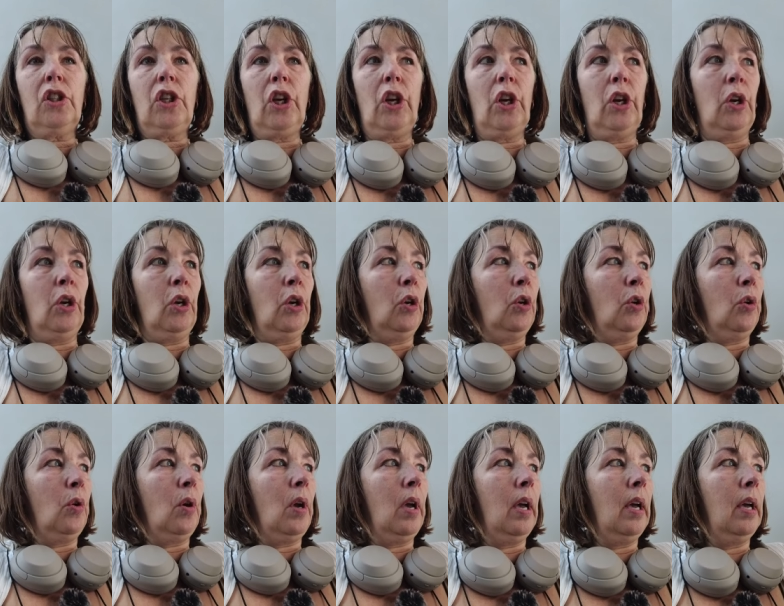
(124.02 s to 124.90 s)

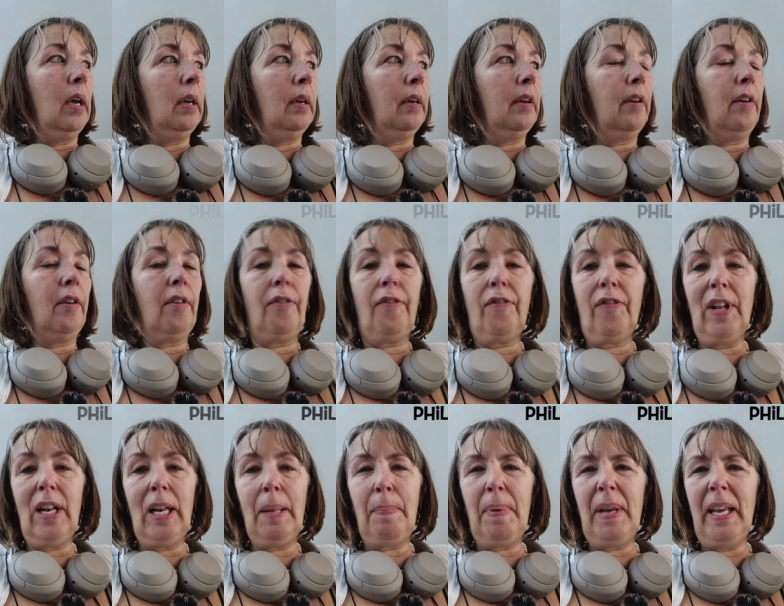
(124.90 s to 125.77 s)
to
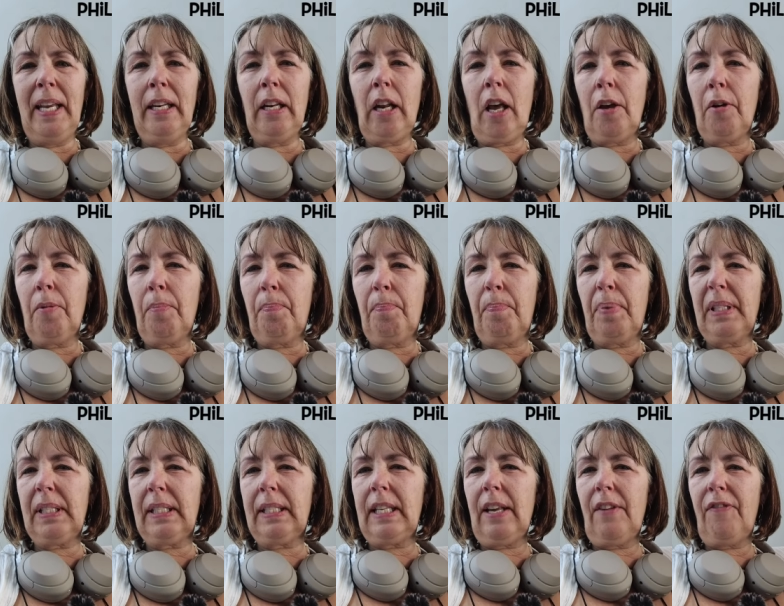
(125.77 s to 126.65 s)
Filipino
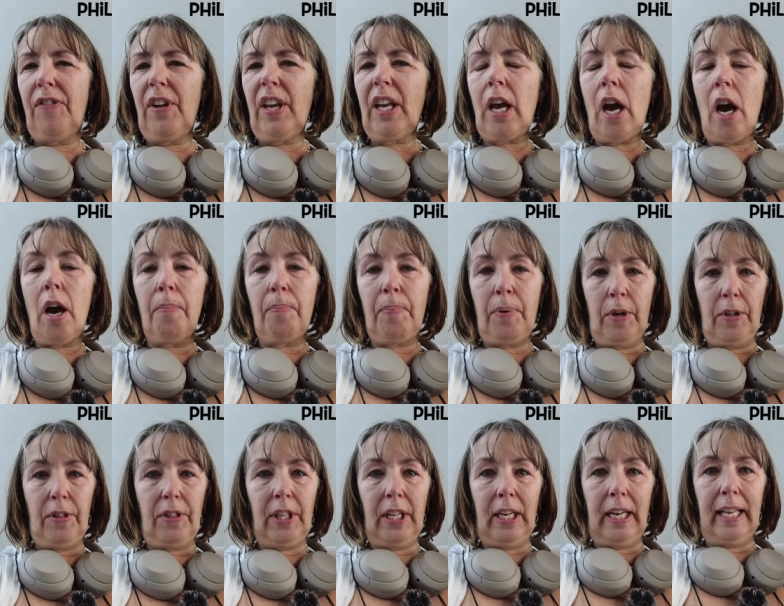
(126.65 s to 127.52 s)
Pacific. I'll
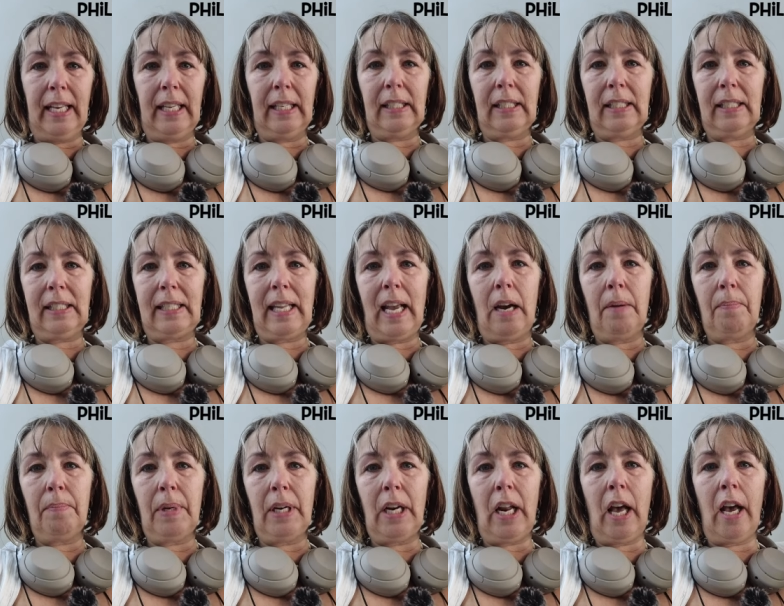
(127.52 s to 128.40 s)
put the links down
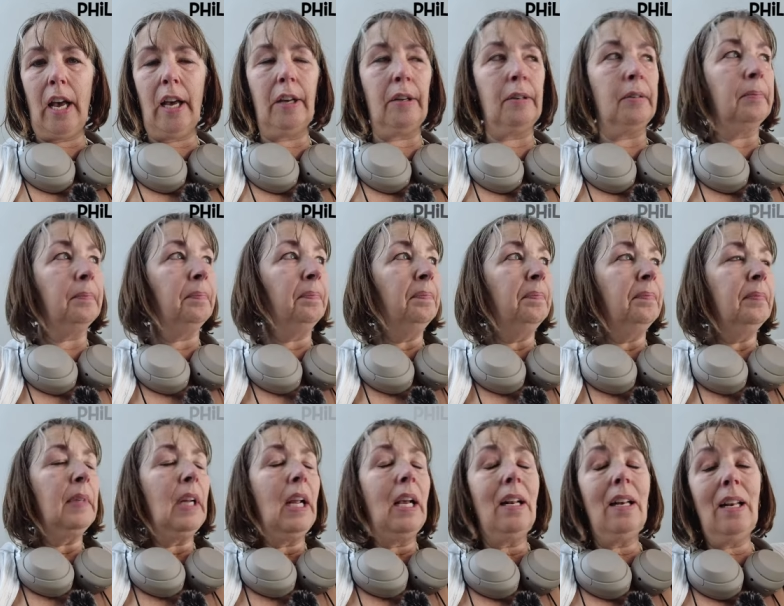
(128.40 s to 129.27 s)
below.
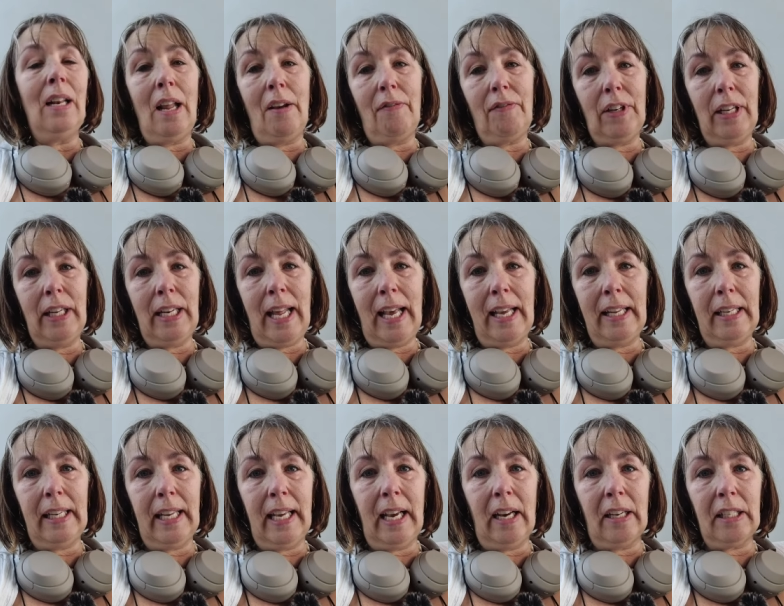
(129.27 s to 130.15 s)
Lovely
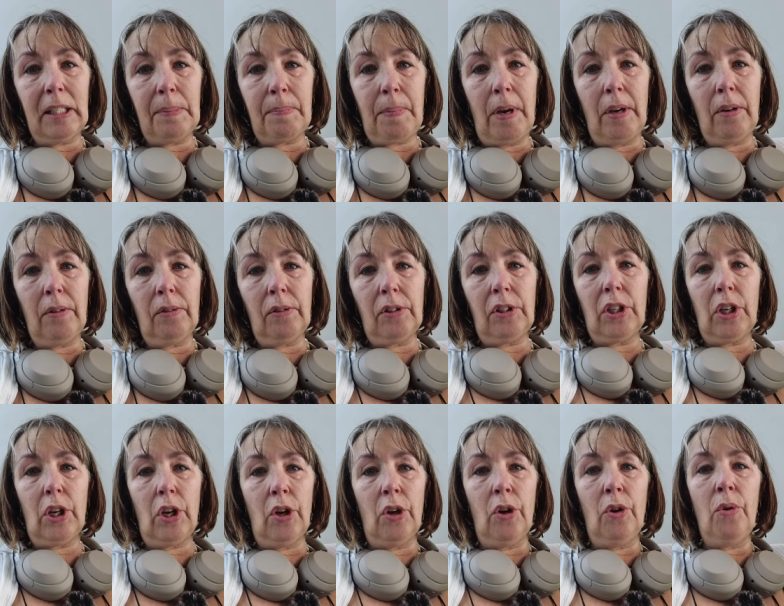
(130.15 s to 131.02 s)
lady I spoke
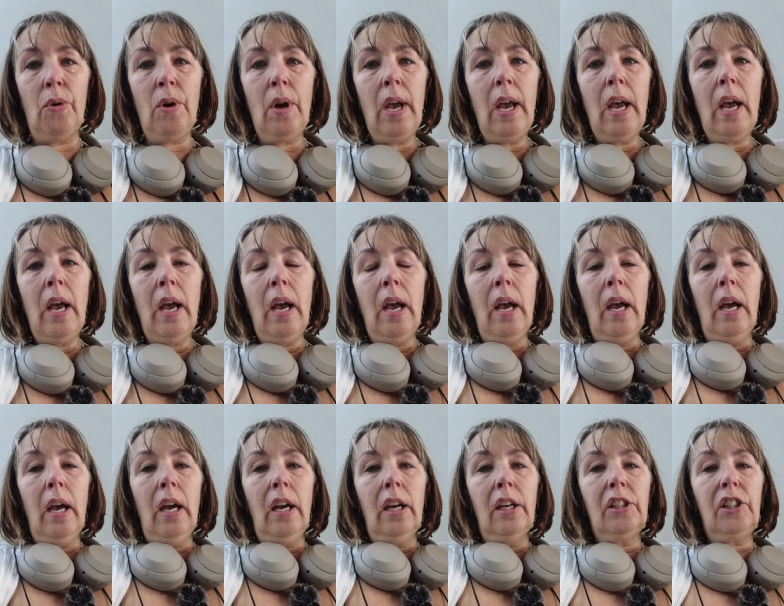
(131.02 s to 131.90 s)
to,
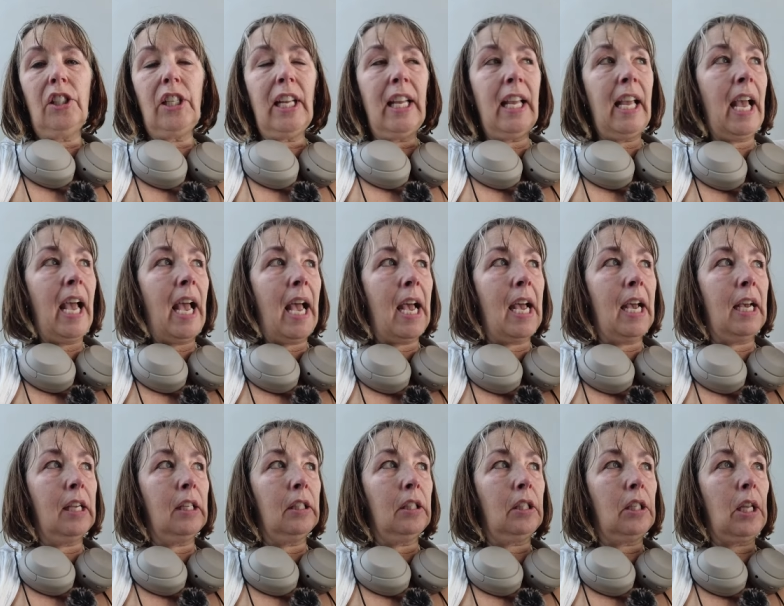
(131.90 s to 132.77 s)
she
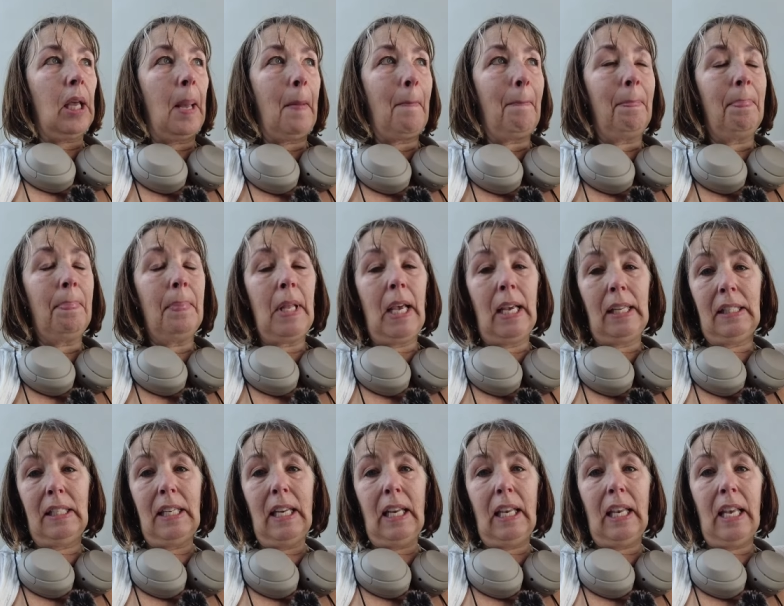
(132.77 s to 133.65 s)
had a
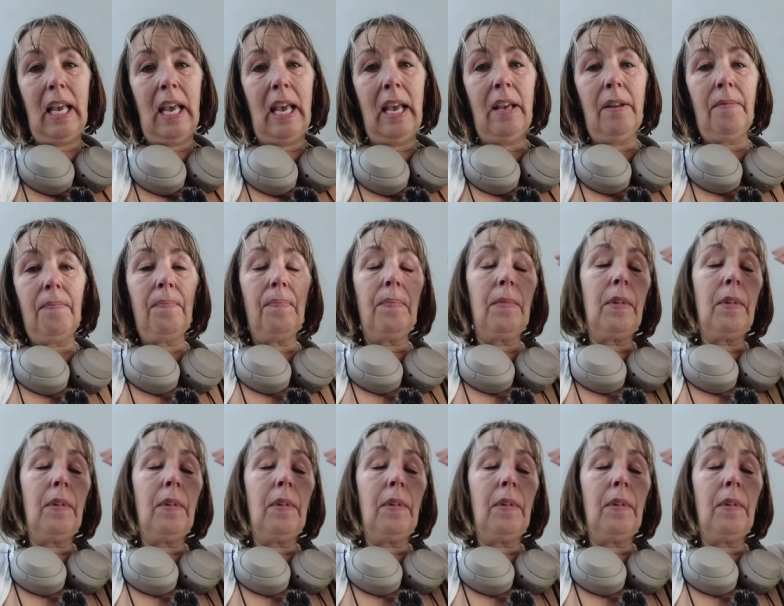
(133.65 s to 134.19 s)
ticket